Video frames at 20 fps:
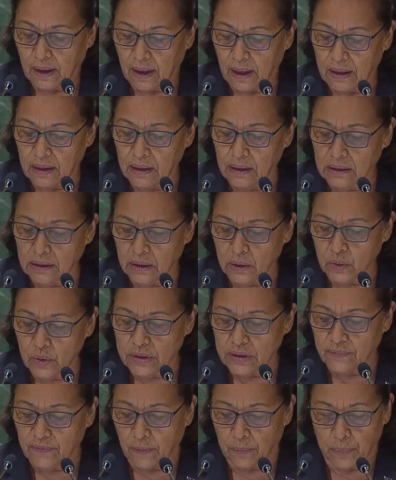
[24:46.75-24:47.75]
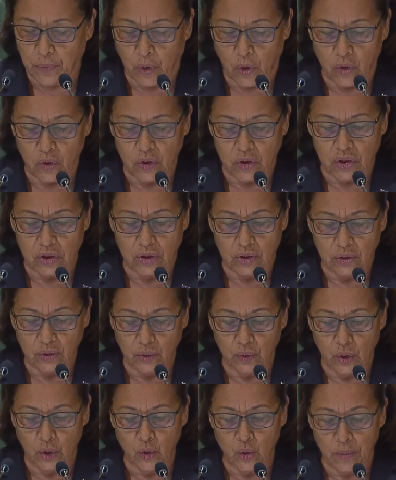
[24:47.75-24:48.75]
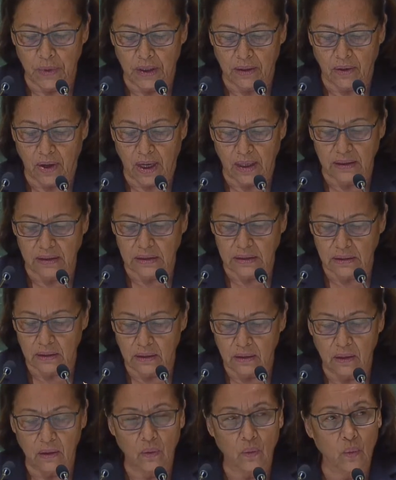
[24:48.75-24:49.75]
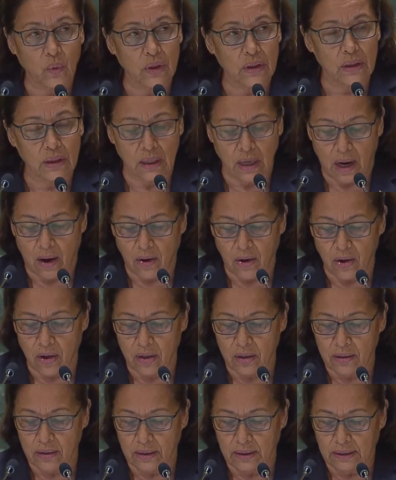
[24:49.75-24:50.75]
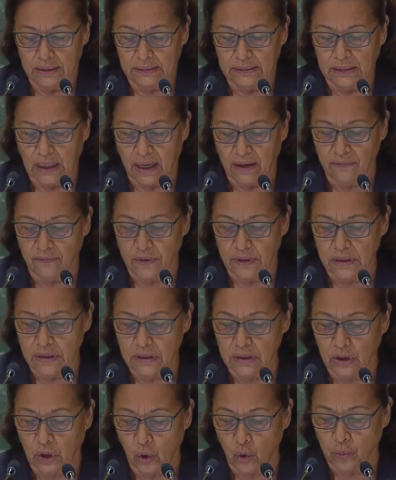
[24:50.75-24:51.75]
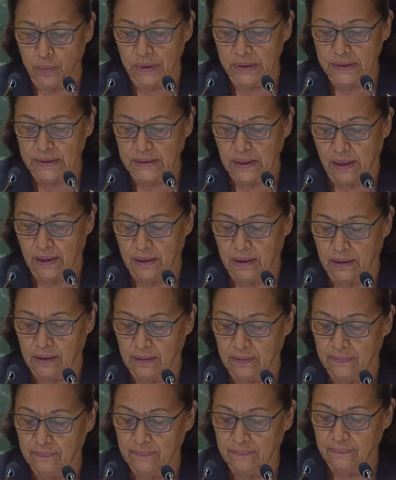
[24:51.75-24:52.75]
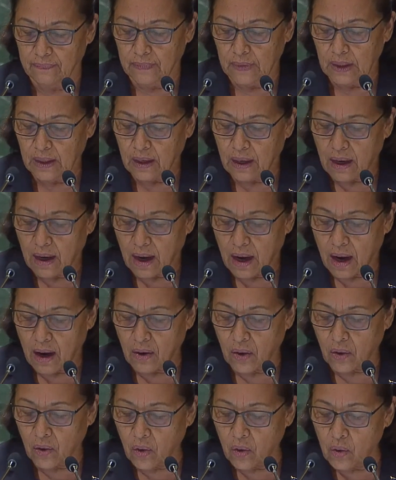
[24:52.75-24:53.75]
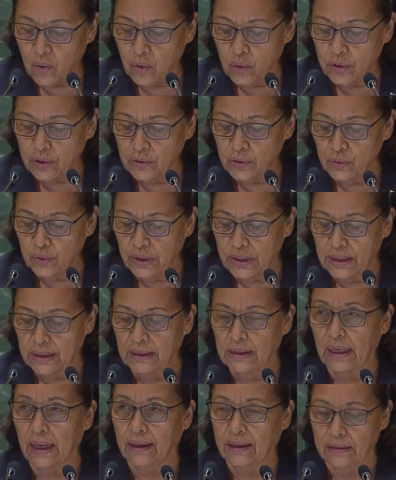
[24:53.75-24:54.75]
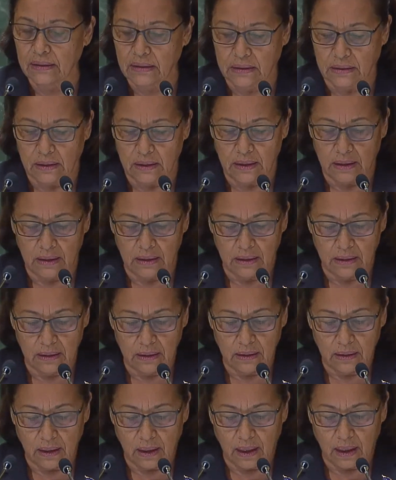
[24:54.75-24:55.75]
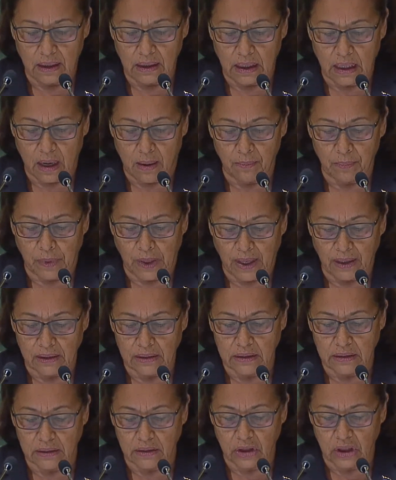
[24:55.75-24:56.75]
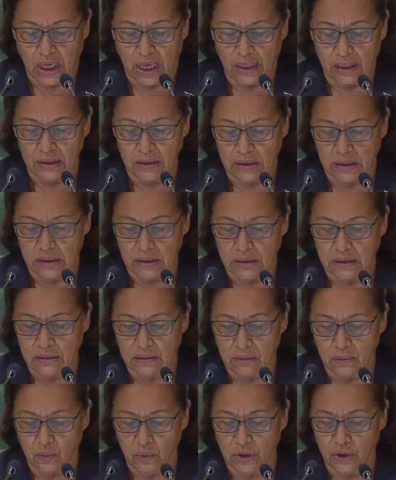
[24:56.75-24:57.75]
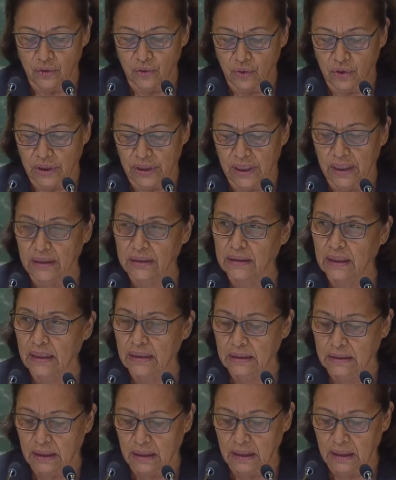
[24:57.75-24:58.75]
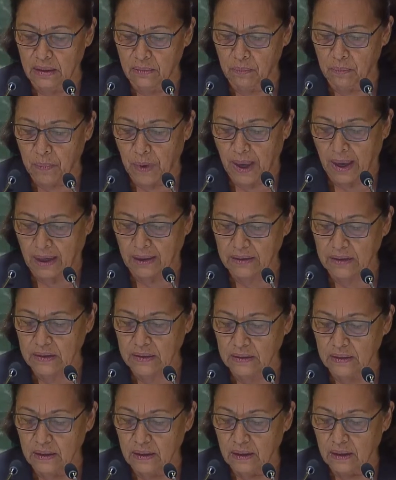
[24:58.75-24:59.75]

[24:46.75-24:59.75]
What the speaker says: an inclusive approach to human rights within our diverse global setting. Our own unique legacy and complex challenges with nuclear testing impacts,